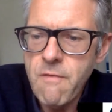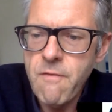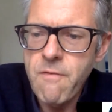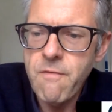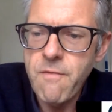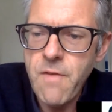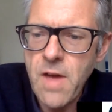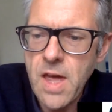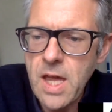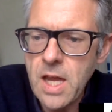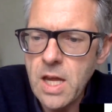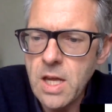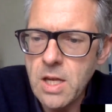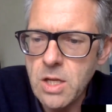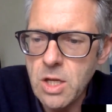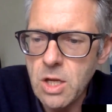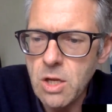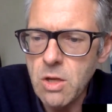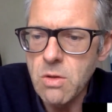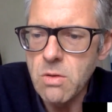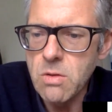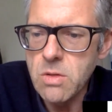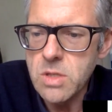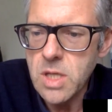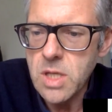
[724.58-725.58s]
fake
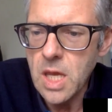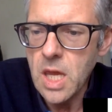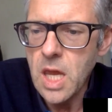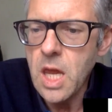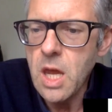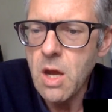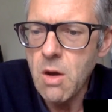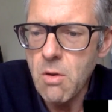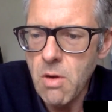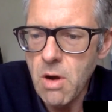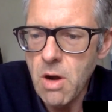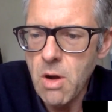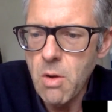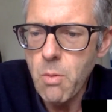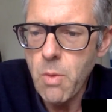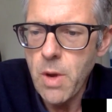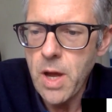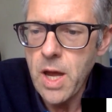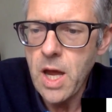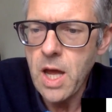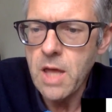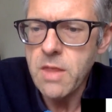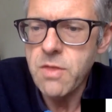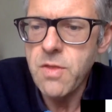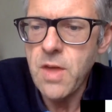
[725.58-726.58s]
news era,
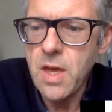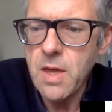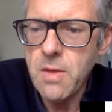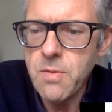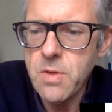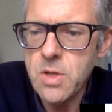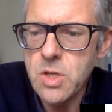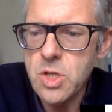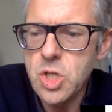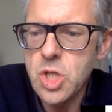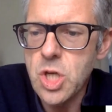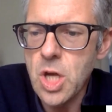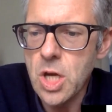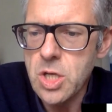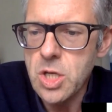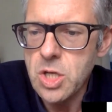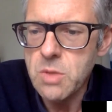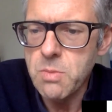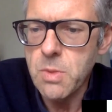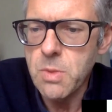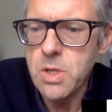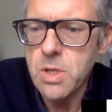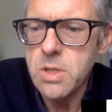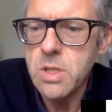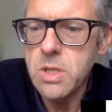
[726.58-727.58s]
where I think the
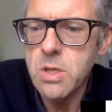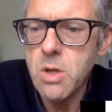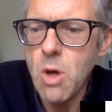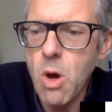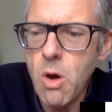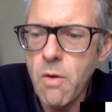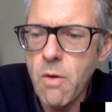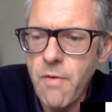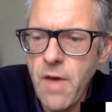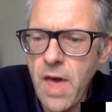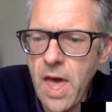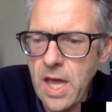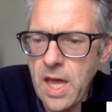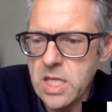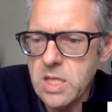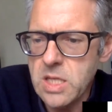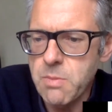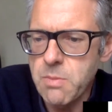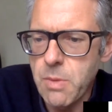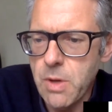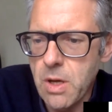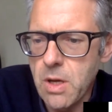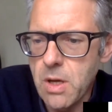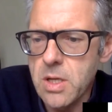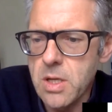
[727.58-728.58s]
judgment of
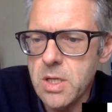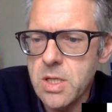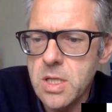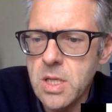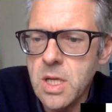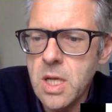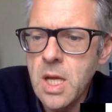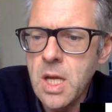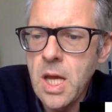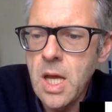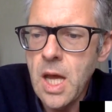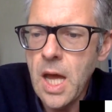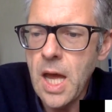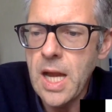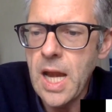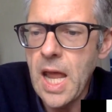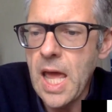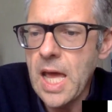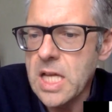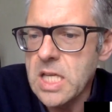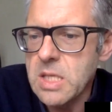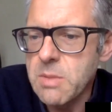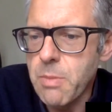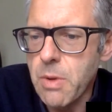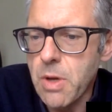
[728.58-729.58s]
expert and
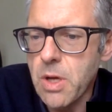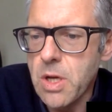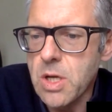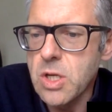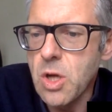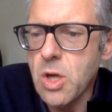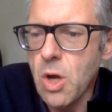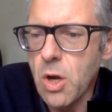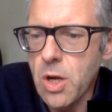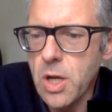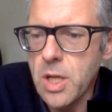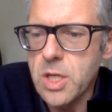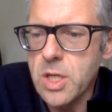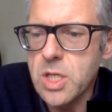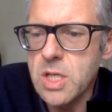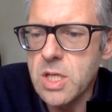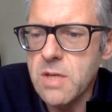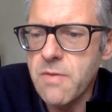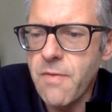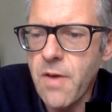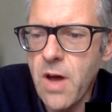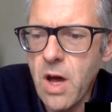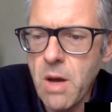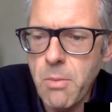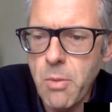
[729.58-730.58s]
expert knowledge
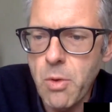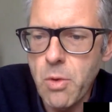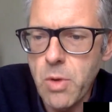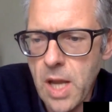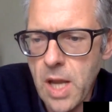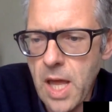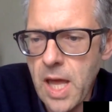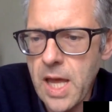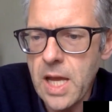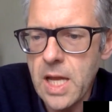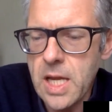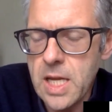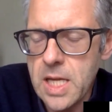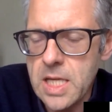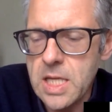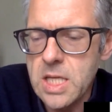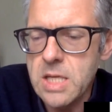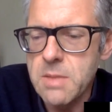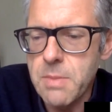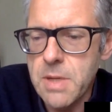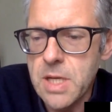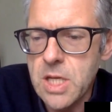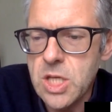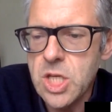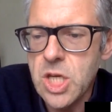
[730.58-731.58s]
is far more likely
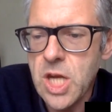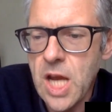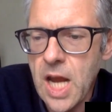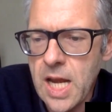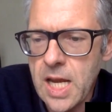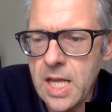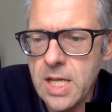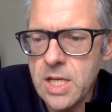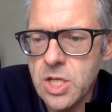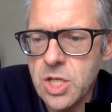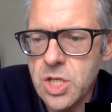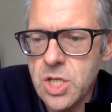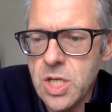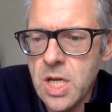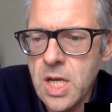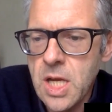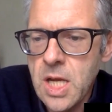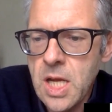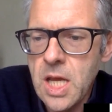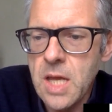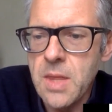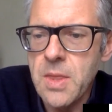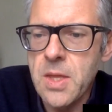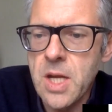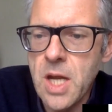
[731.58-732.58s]
to be challenged.
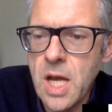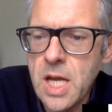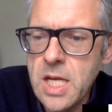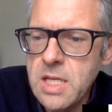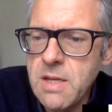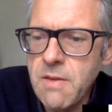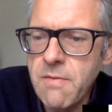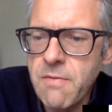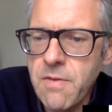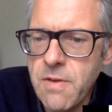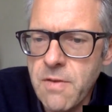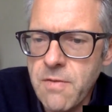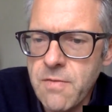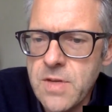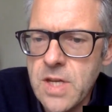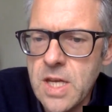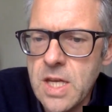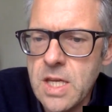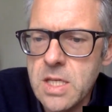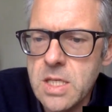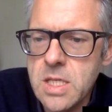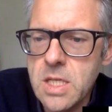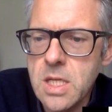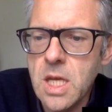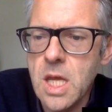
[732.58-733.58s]
In the
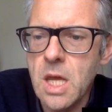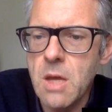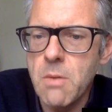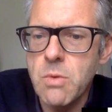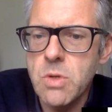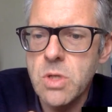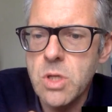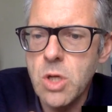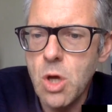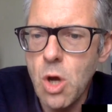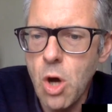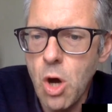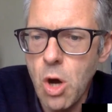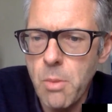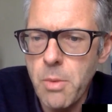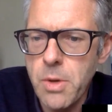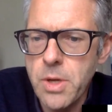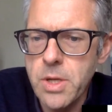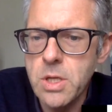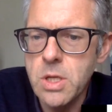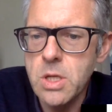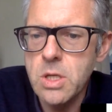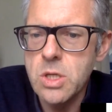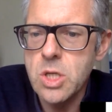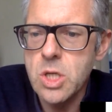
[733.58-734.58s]
1950s, it was
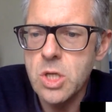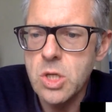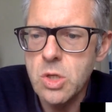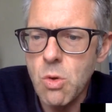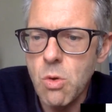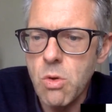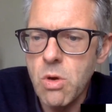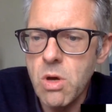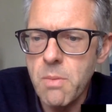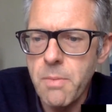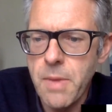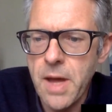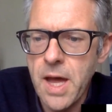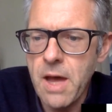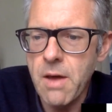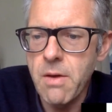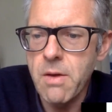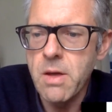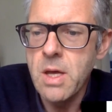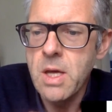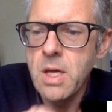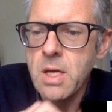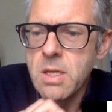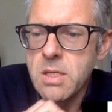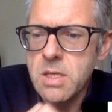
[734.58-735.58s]
common to talk about
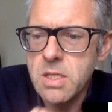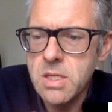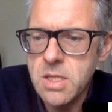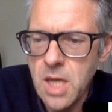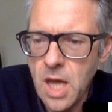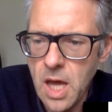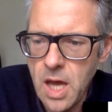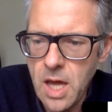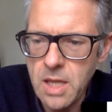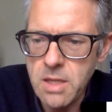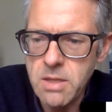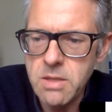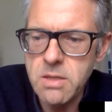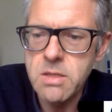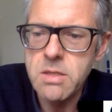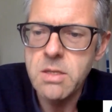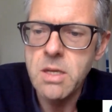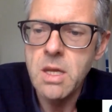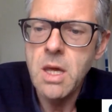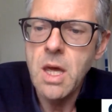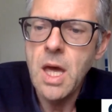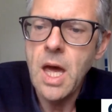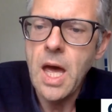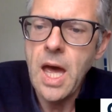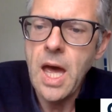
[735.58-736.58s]

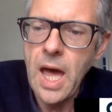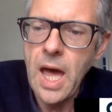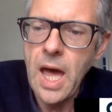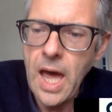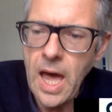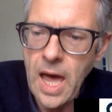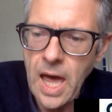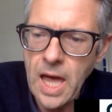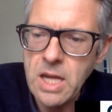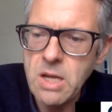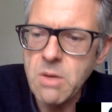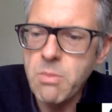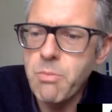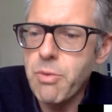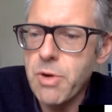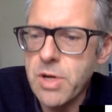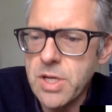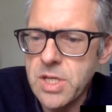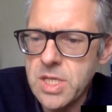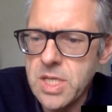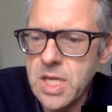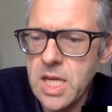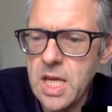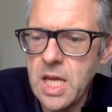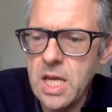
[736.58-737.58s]
science and
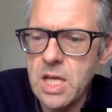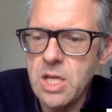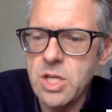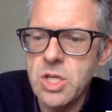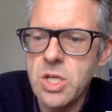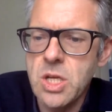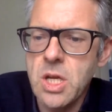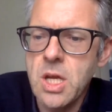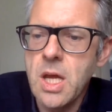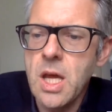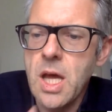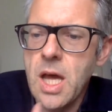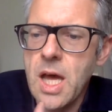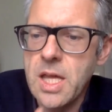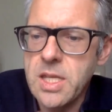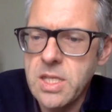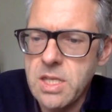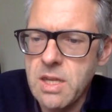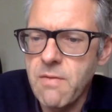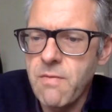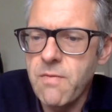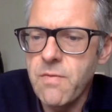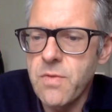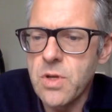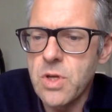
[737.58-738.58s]
prestige as
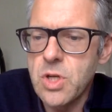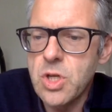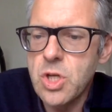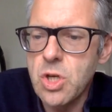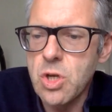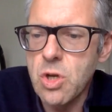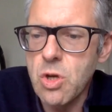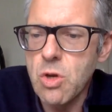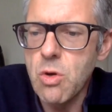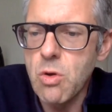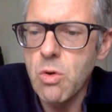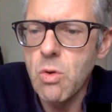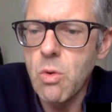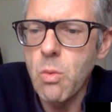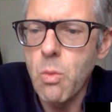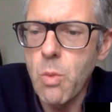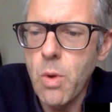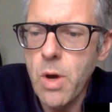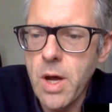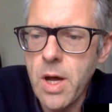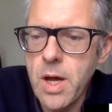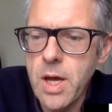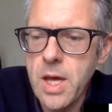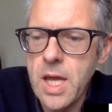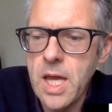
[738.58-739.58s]
if the two
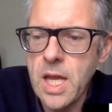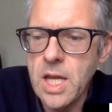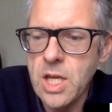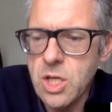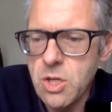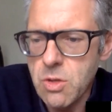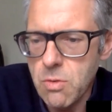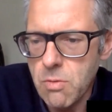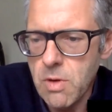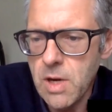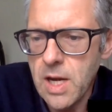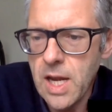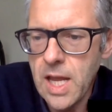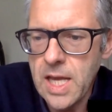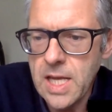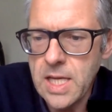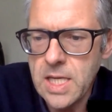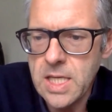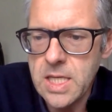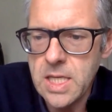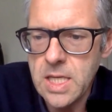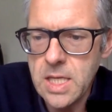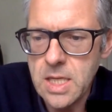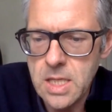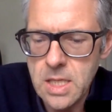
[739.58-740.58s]
were
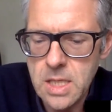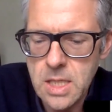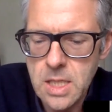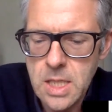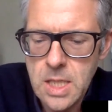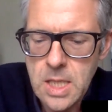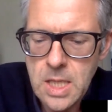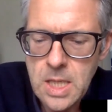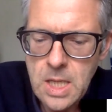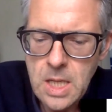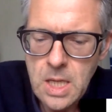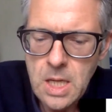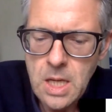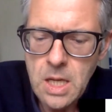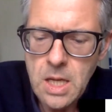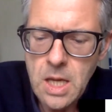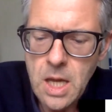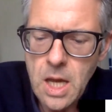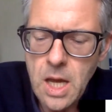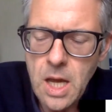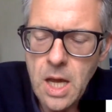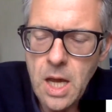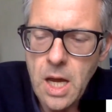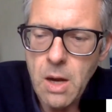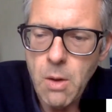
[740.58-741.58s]
interrelated.
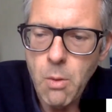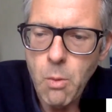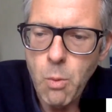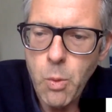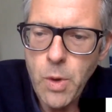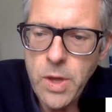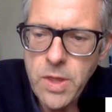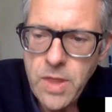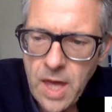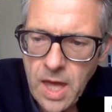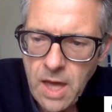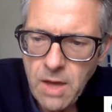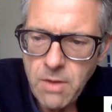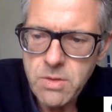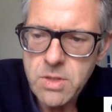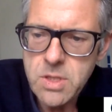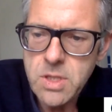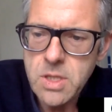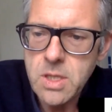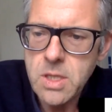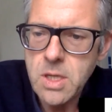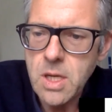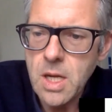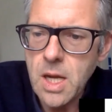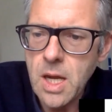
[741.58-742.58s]

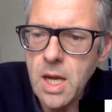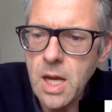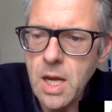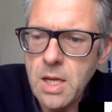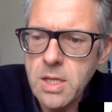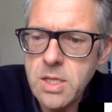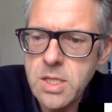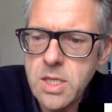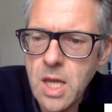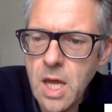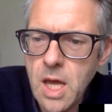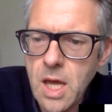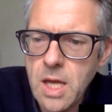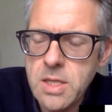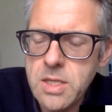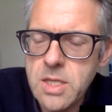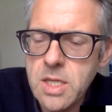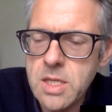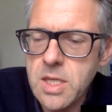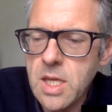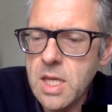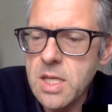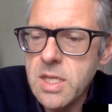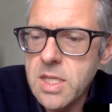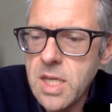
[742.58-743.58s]
Without science,
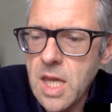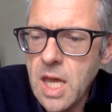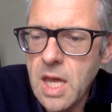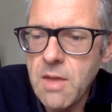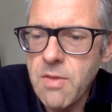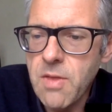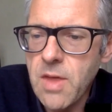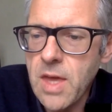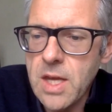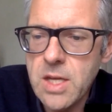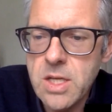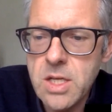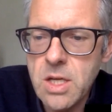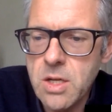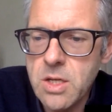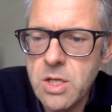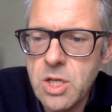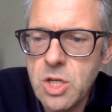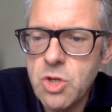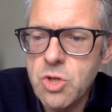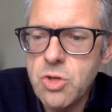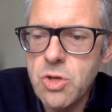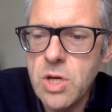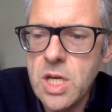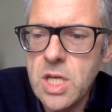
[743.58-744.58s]
as I say, the
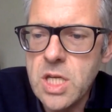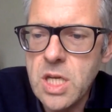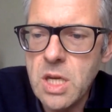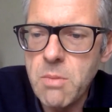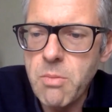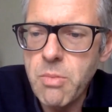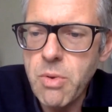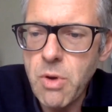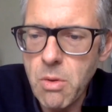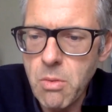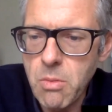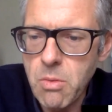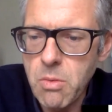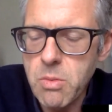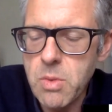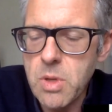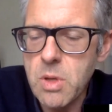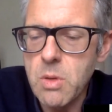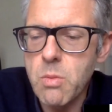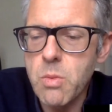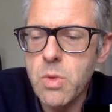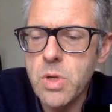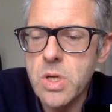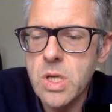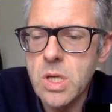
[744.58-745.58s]
Antarctic Treaty probably
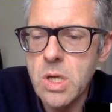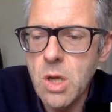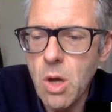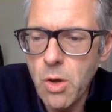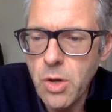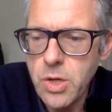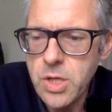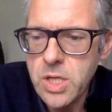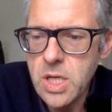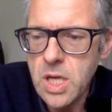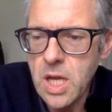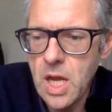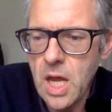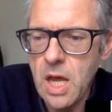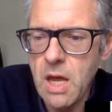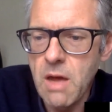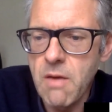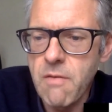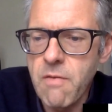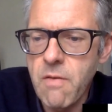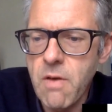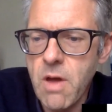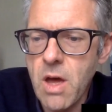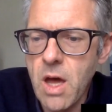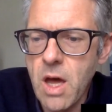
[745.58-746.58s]
would not
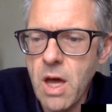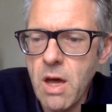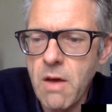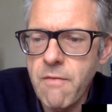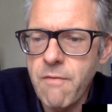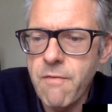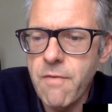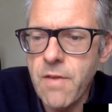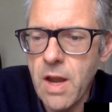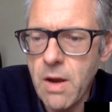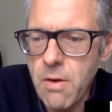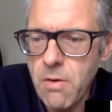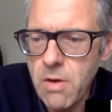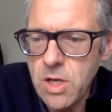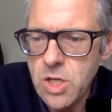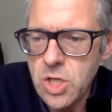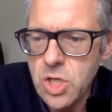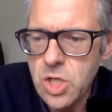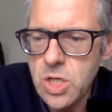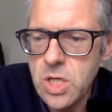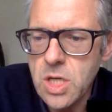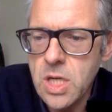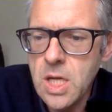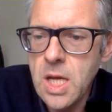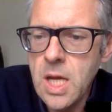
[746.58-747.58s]
have
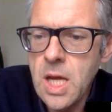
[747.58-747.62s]
flourished